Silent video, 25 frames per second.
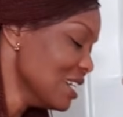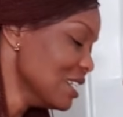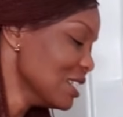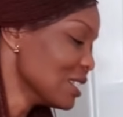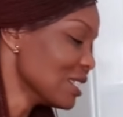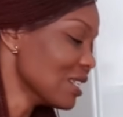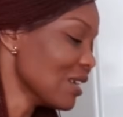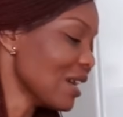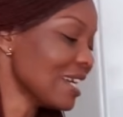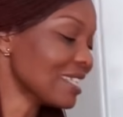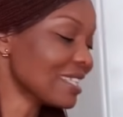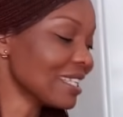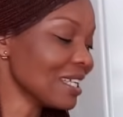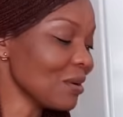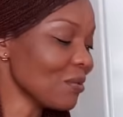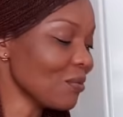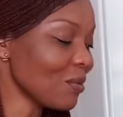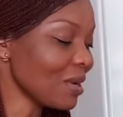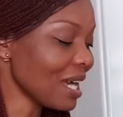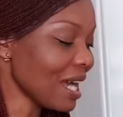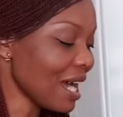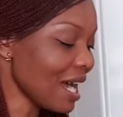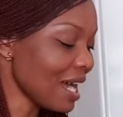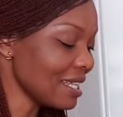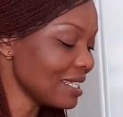So I think
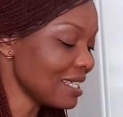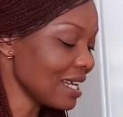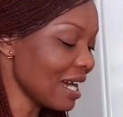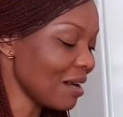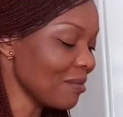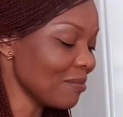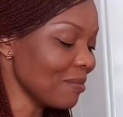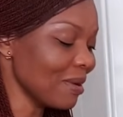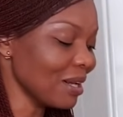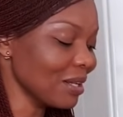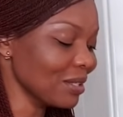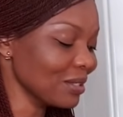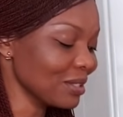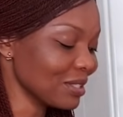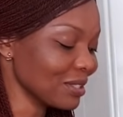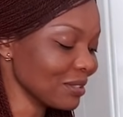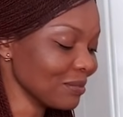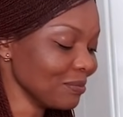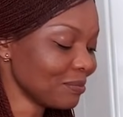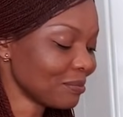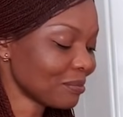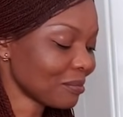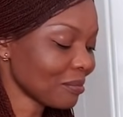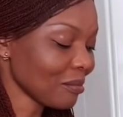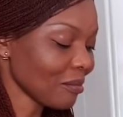we had about
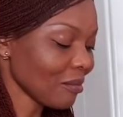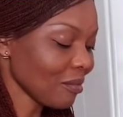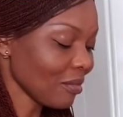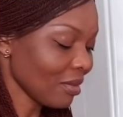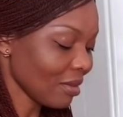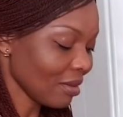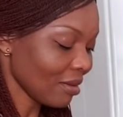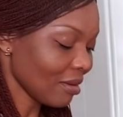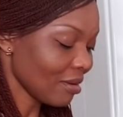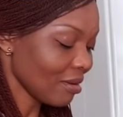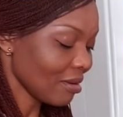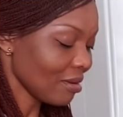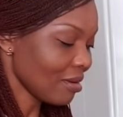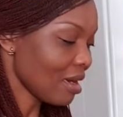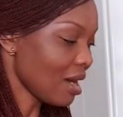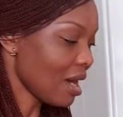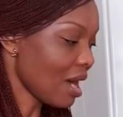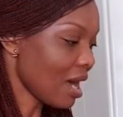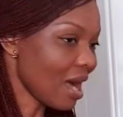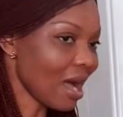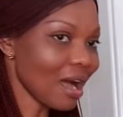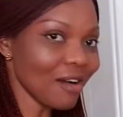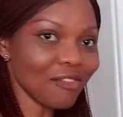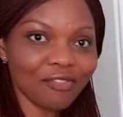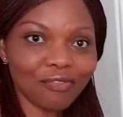
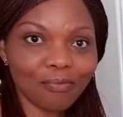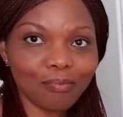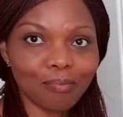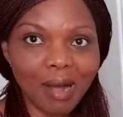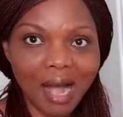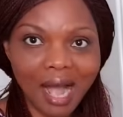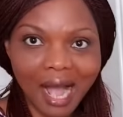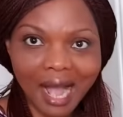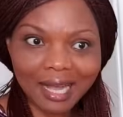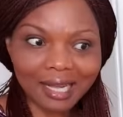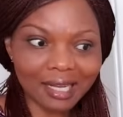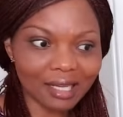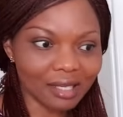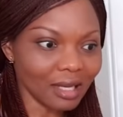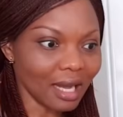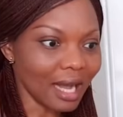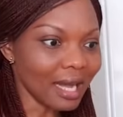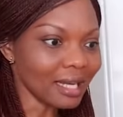half bag.